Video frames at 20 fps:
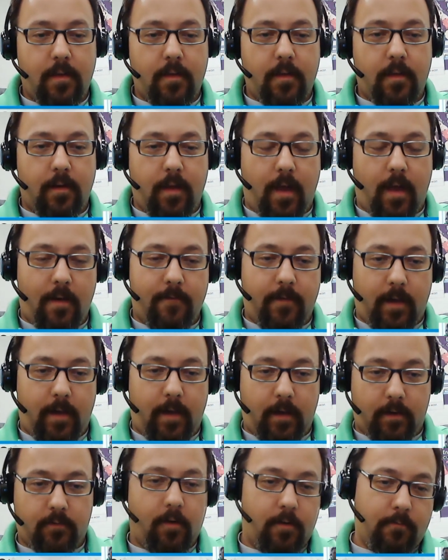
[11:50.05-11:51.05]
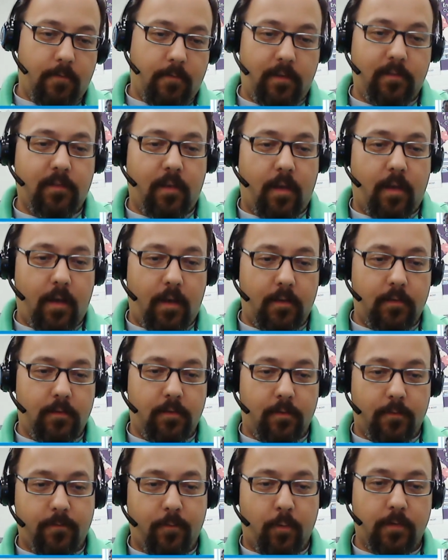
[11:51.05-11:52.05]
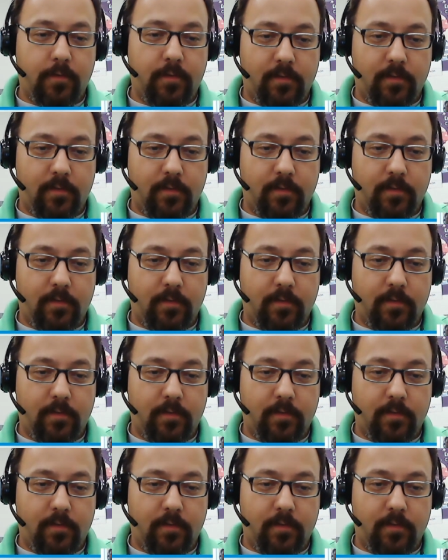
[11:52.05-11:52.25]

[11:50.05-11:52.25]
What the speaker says: and have Ektron resize or force